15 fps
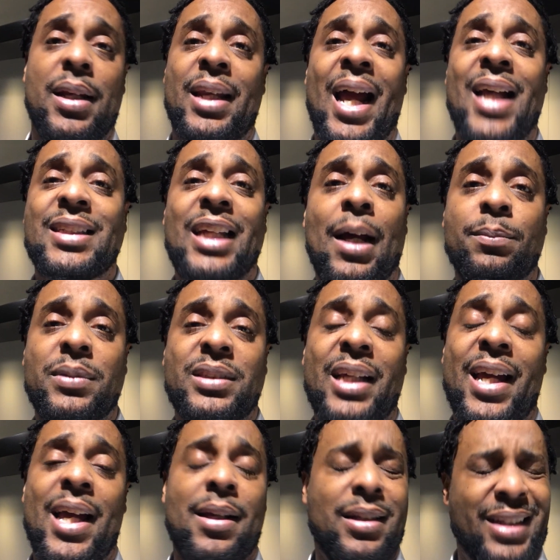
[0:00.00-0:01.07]
Nine
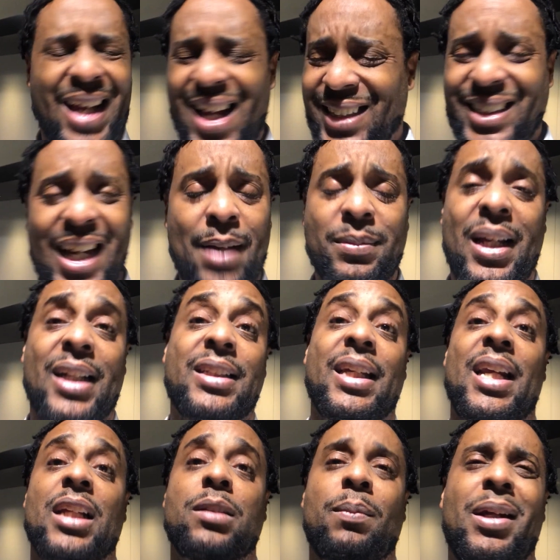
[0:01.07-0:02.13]
times out of
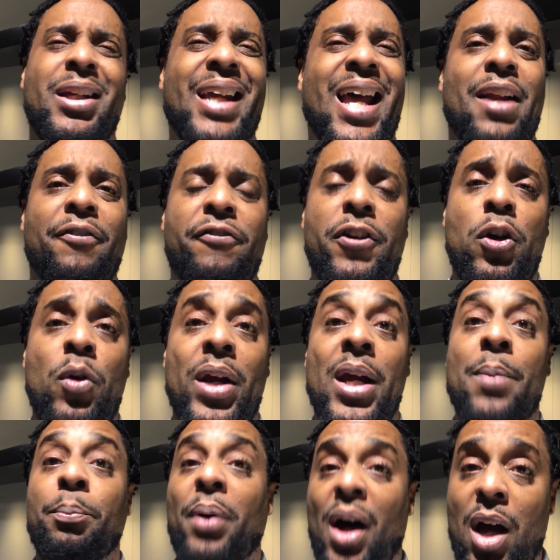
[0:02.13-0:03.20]
10 is me. You got a few
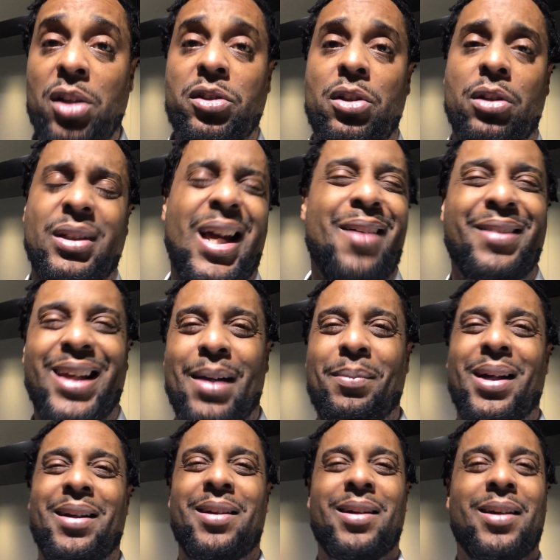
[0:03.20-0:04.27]
imposters out there,
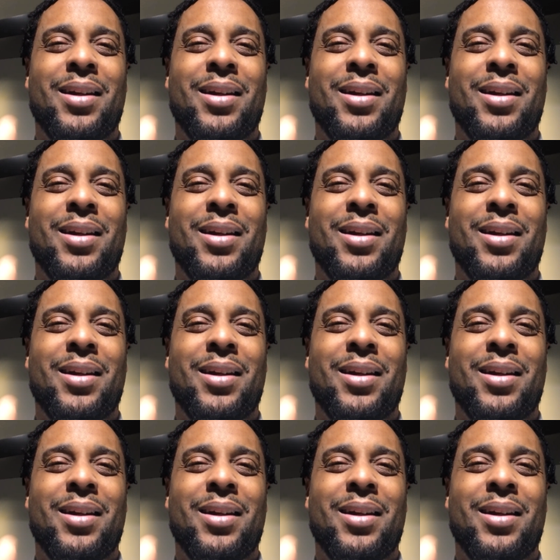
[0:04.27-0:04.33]
but